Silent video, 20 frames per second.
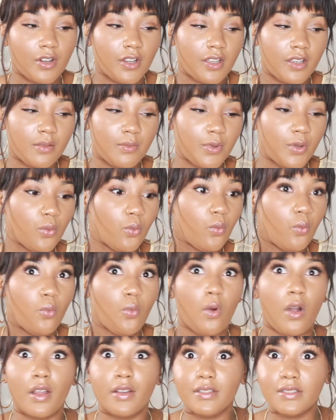It could be
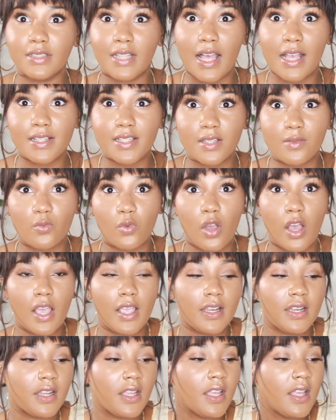1 glass of
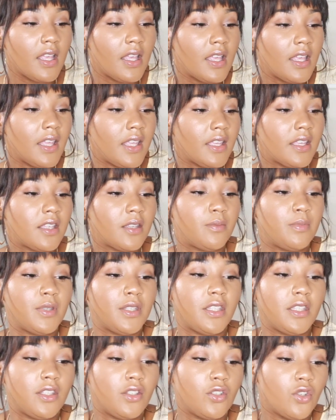wine. It could
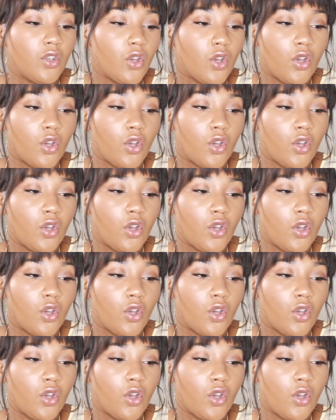be